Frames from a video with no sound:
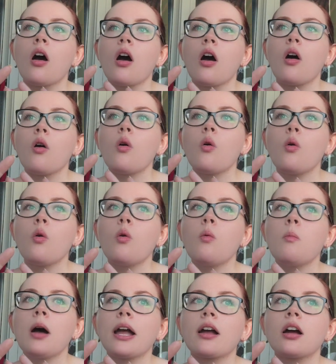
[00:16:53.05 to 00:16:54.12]
Oh
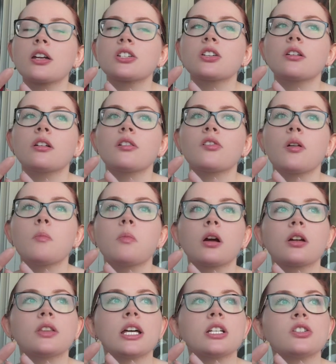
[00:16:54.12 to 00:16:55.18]
my gosh, there's a
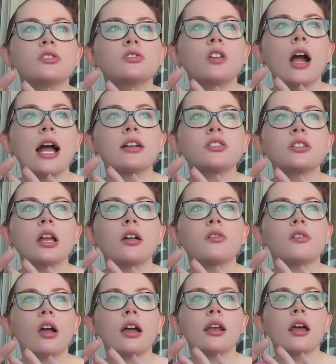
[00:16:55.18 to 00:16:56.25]
bird that just crashed
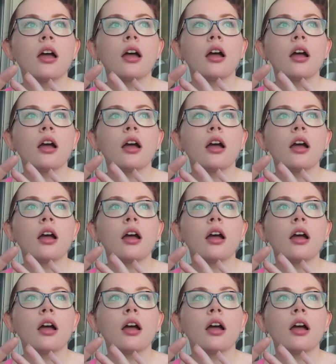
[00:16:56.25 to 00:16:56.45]
outside.